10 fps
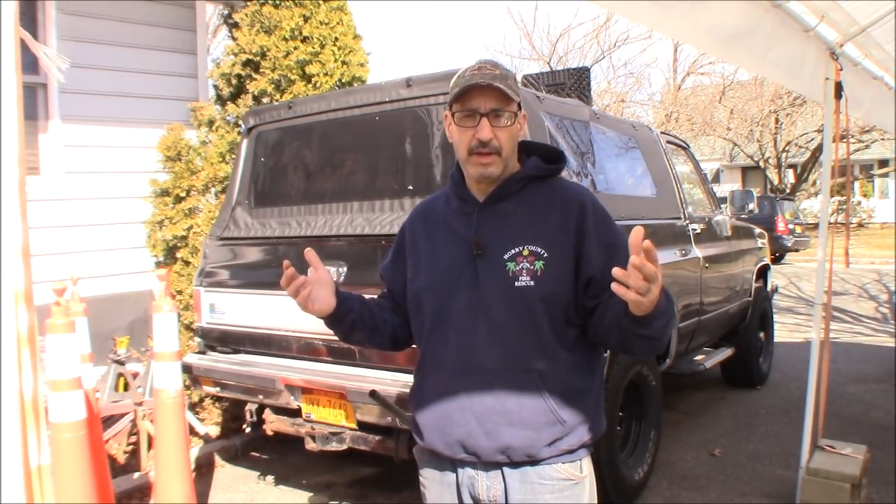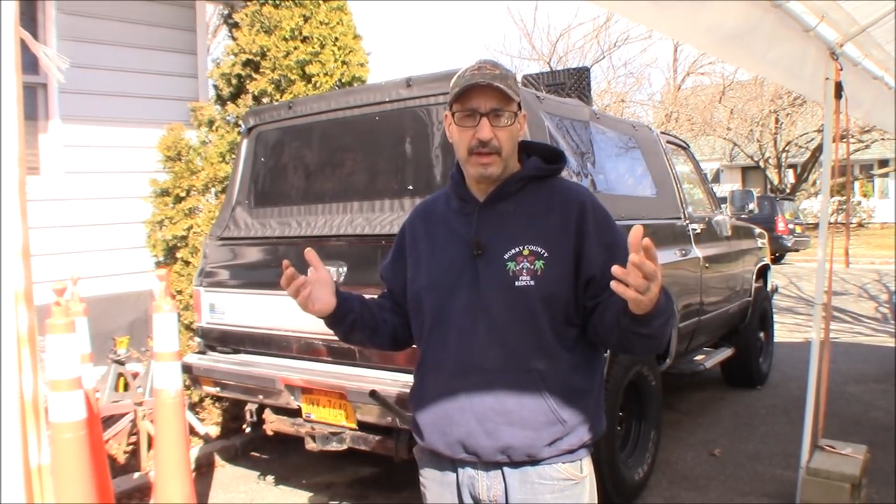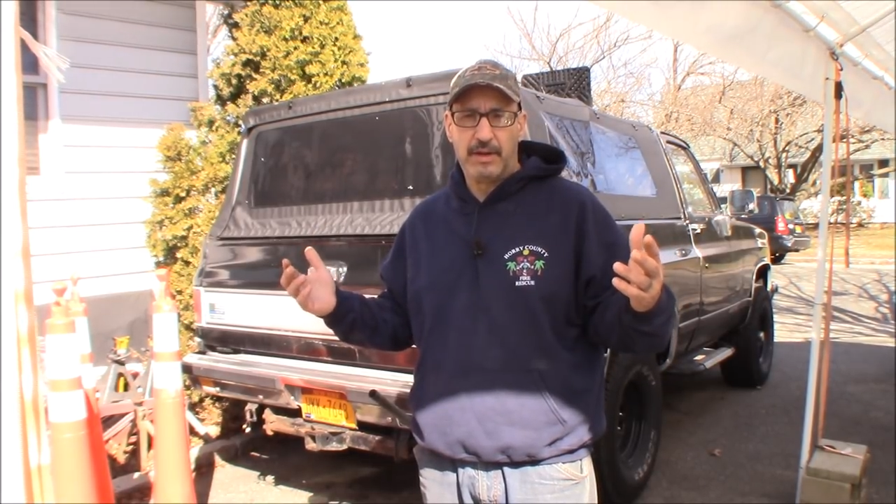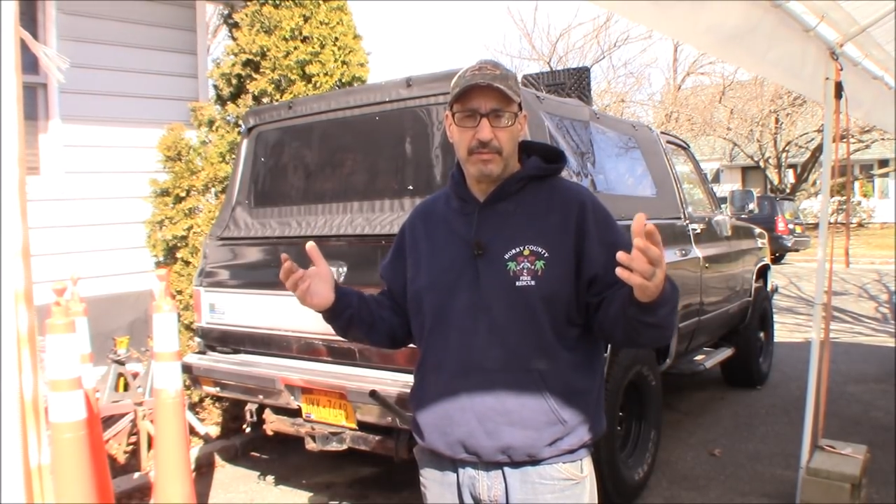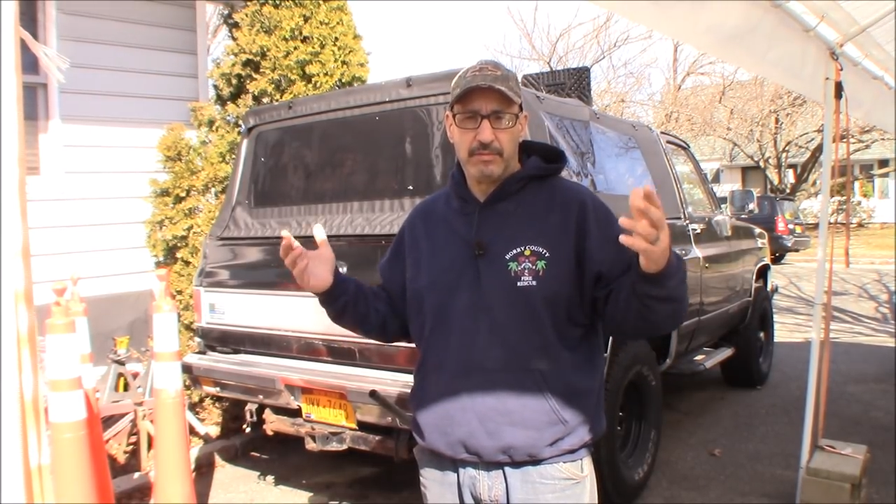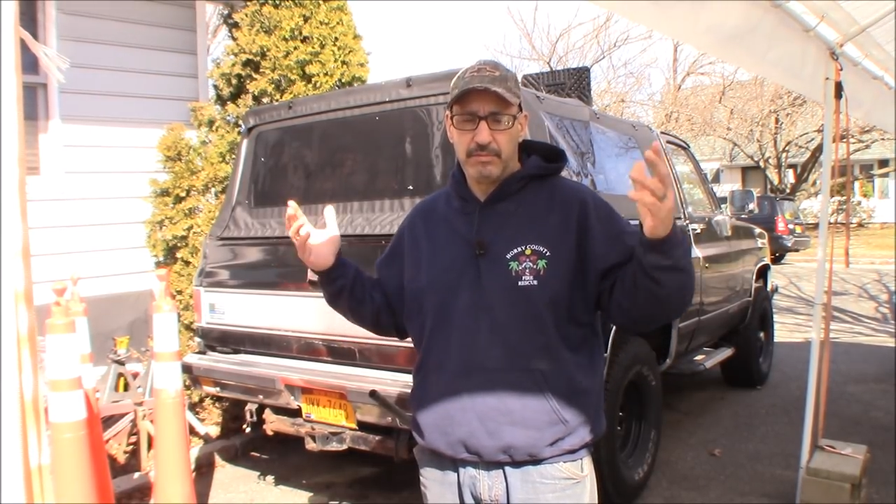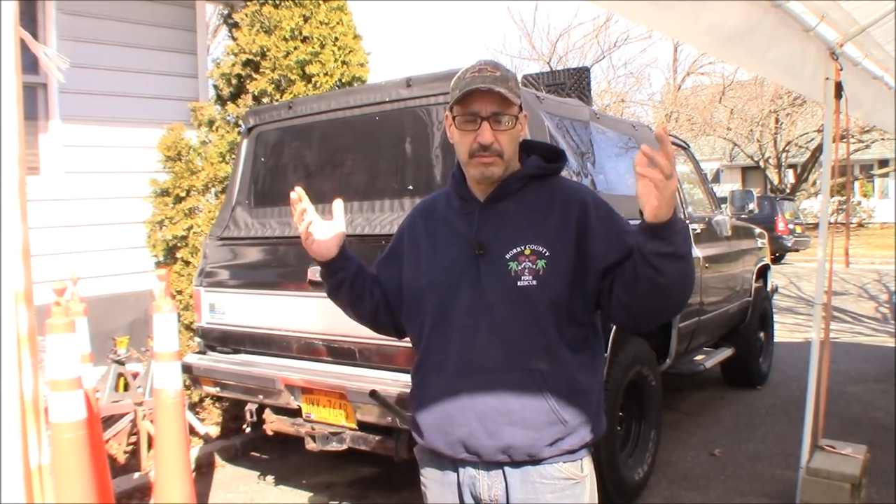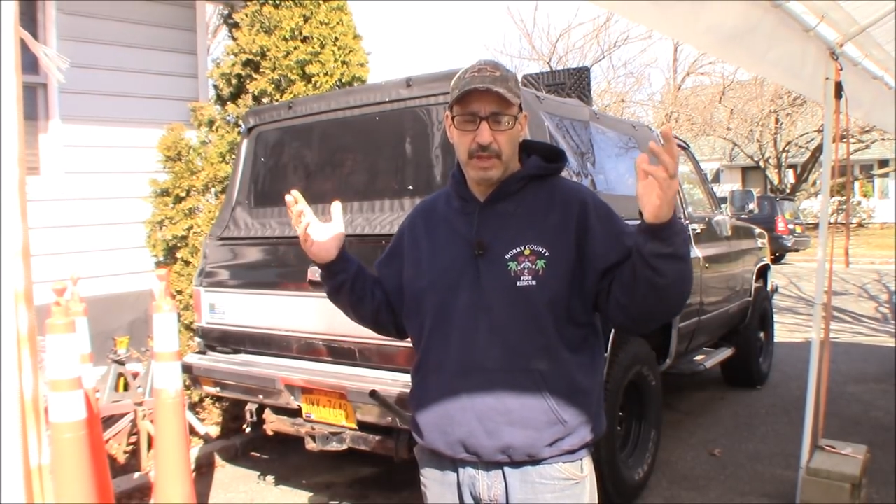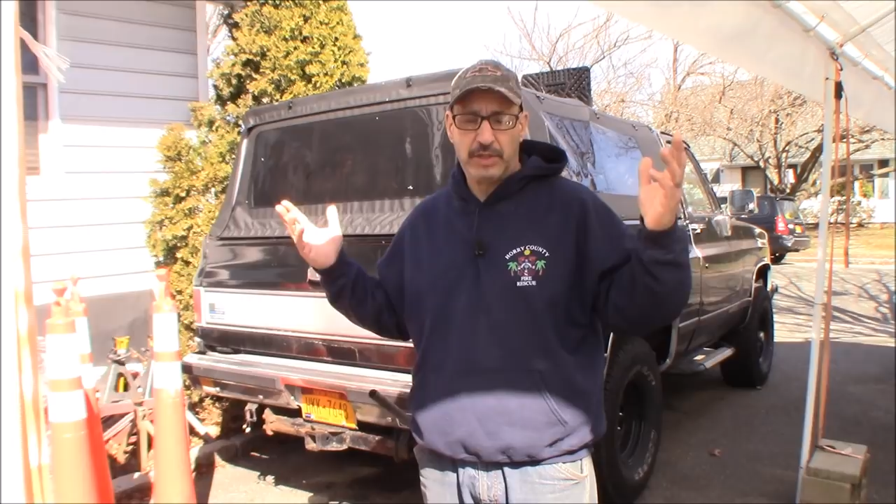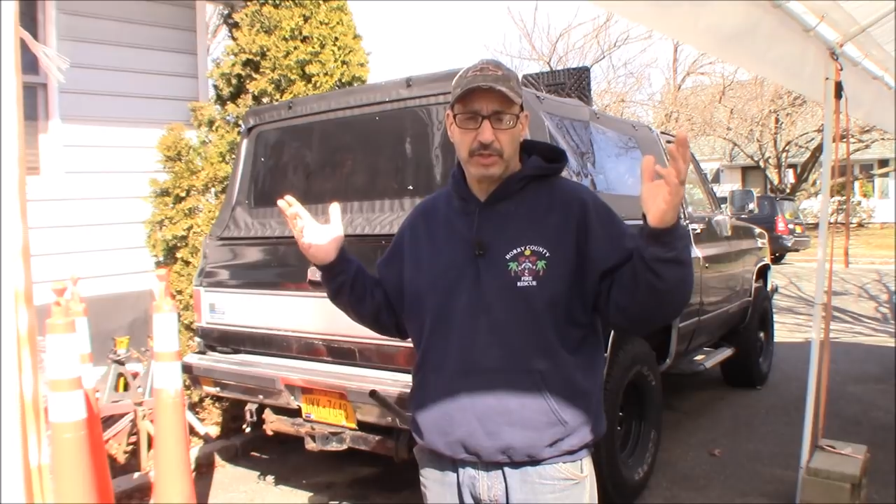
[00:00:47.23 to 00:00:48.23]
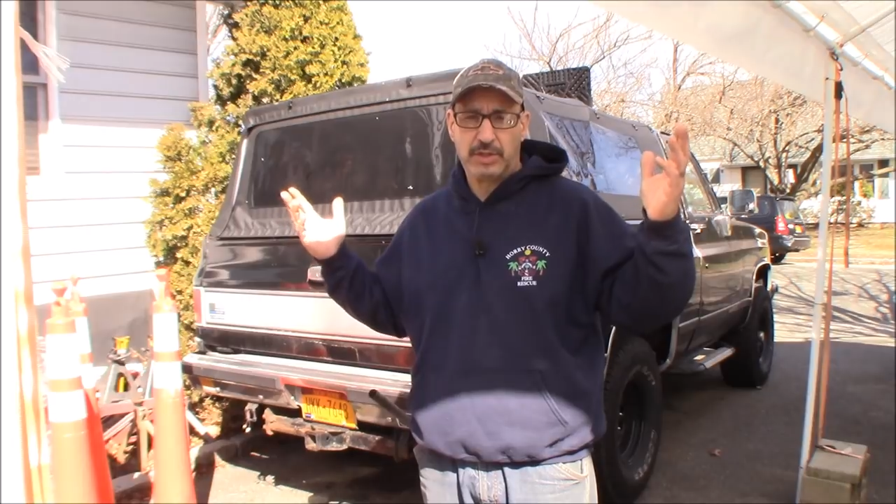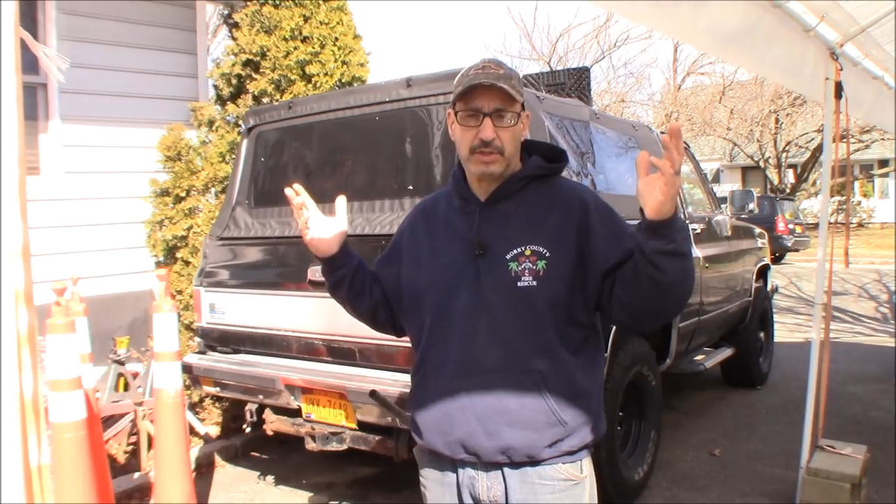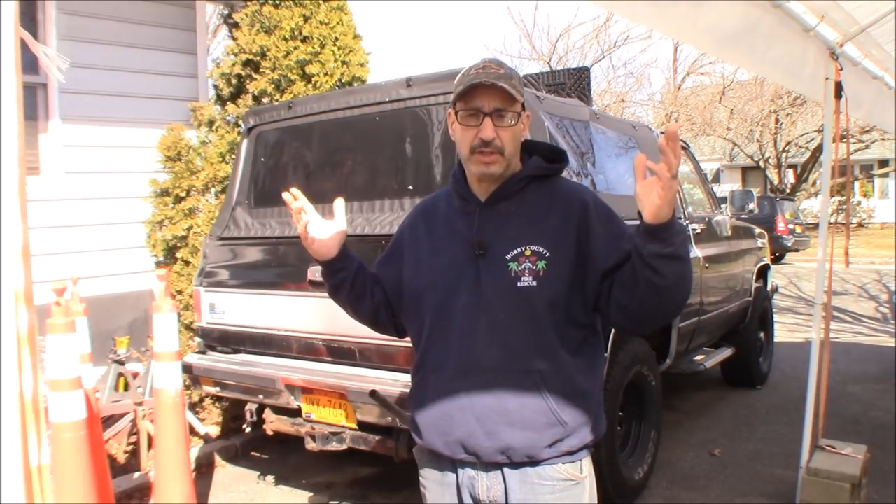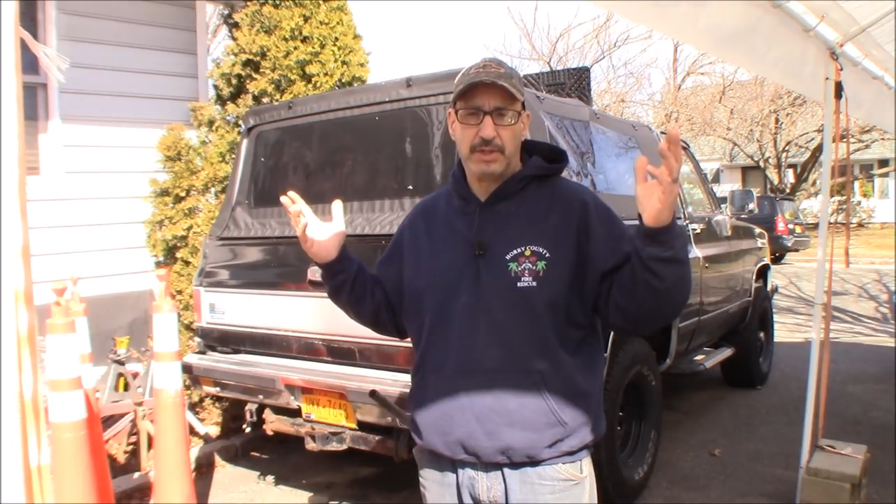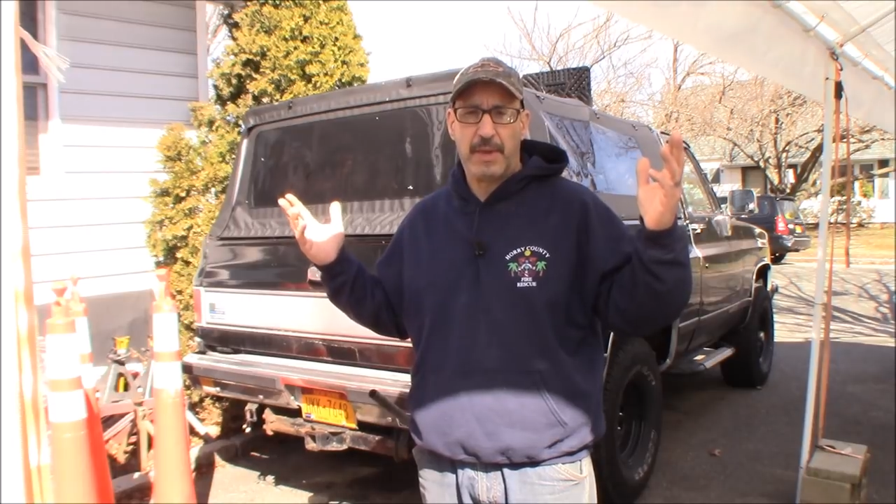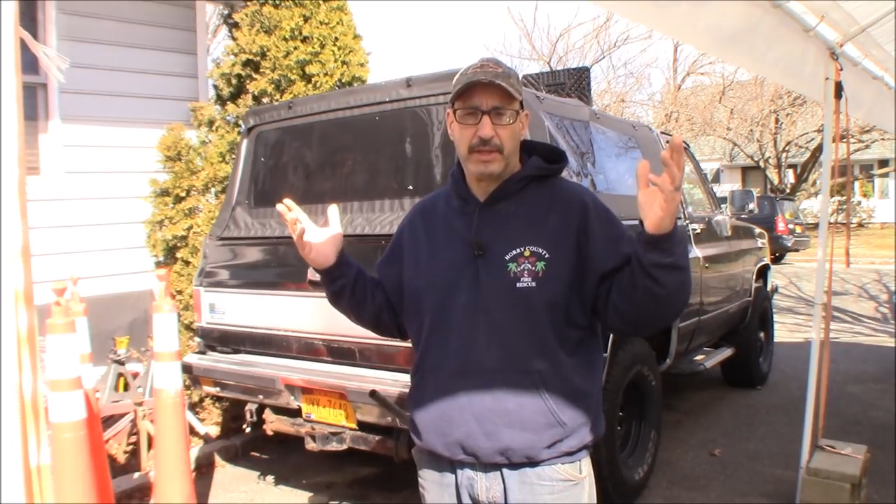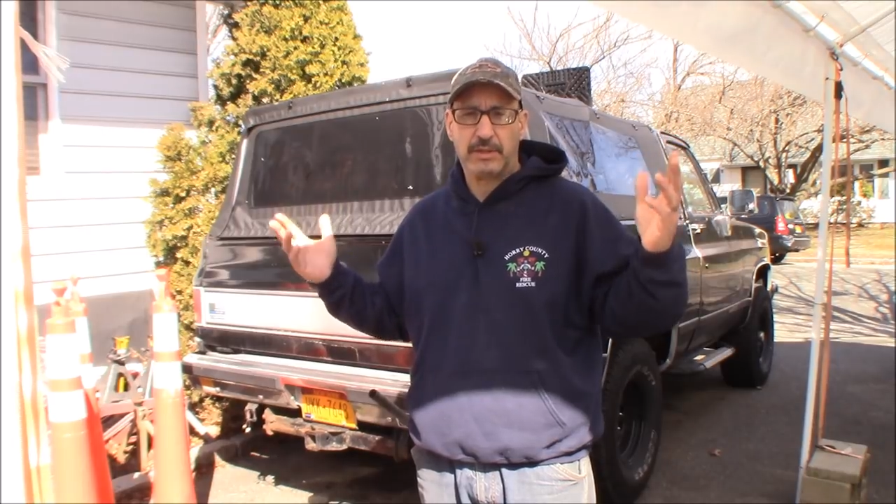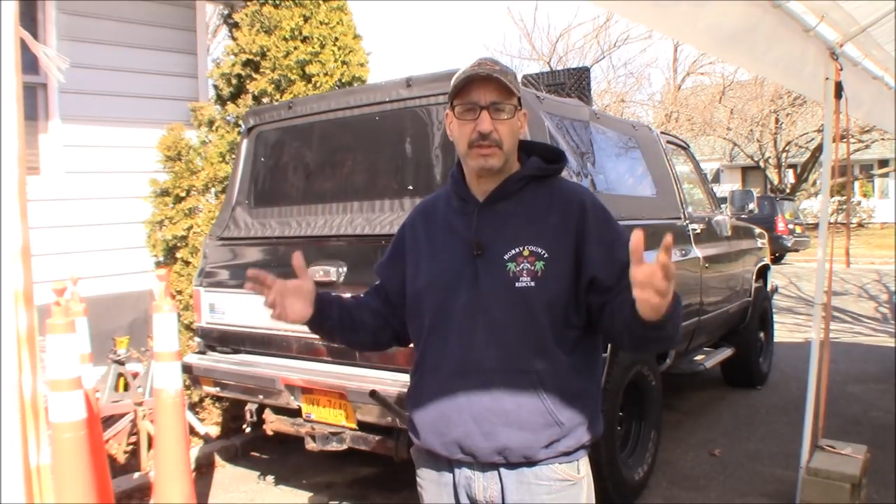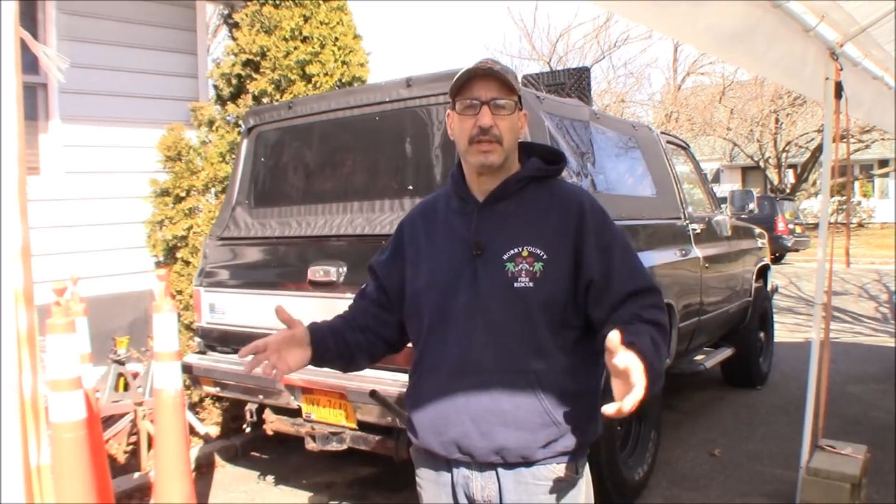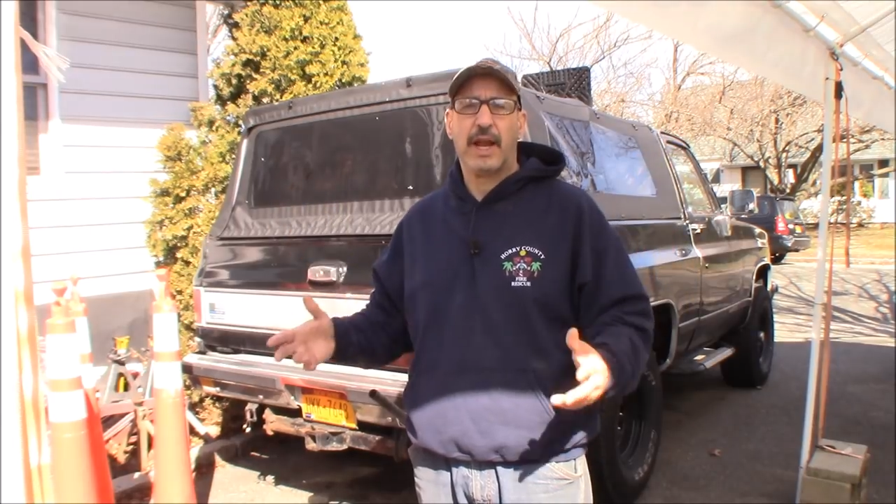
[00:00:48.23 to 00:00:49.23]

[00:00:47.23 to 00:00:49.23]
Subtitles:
it's a mess.